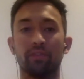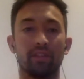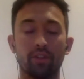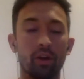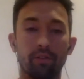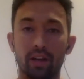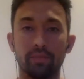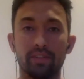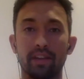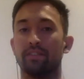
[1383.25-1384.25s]
There's no
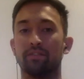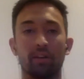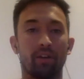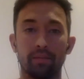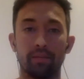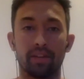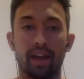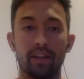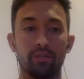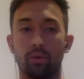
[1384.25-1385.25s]
vitamin D, there's no vitamin
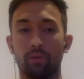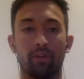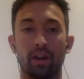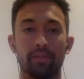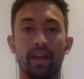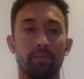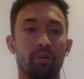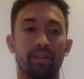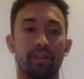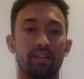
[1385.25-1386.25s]
K two or vitamin A
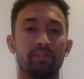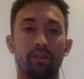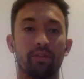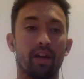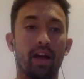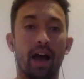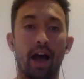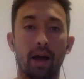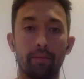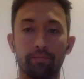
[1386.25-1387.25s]
because they don't
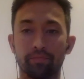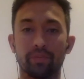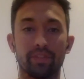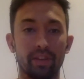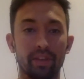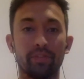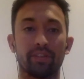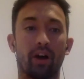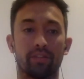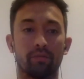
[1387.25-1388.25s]
um,
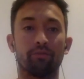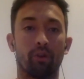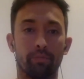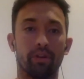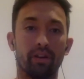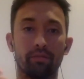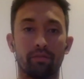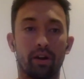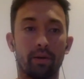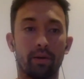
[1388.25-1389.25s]
synthesize it from the
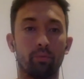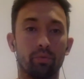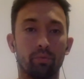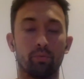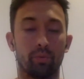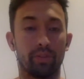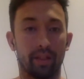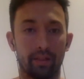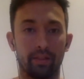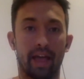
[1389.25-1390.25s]
Uh, with
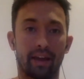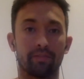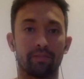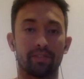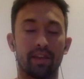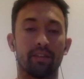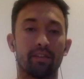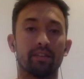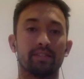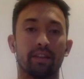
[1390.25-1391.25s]
a lack of sun,
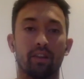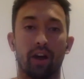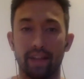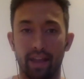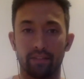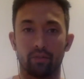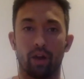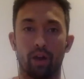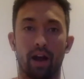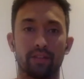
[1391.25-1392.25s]
sunlight and
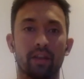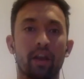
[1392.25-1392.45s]
grass.